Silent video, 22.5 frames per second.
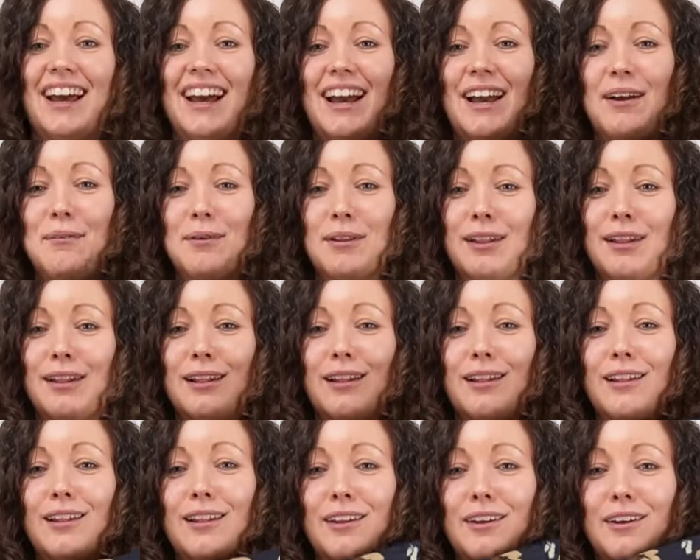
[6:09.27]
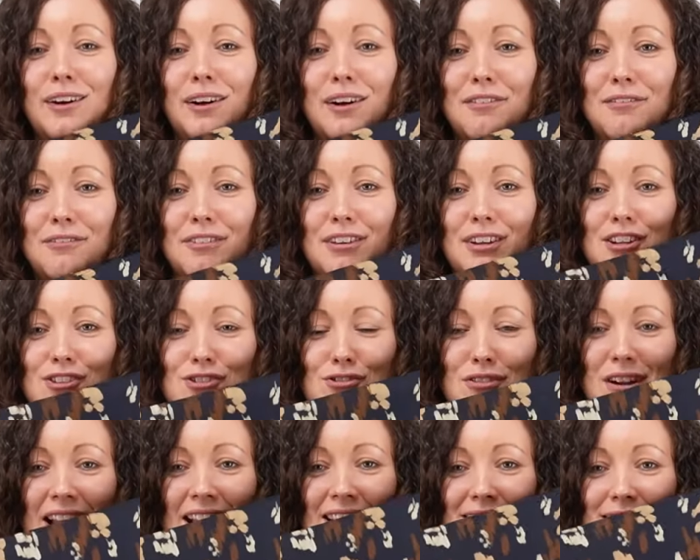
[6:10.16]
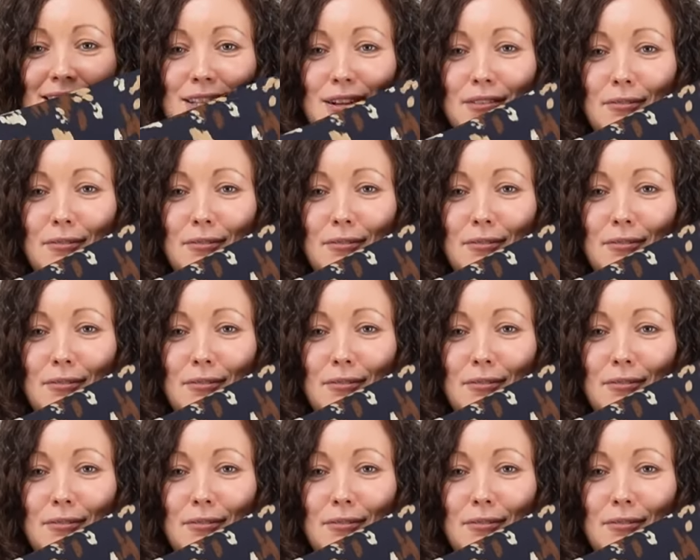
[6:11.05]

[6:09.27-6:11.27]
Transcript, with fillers: I would love a dress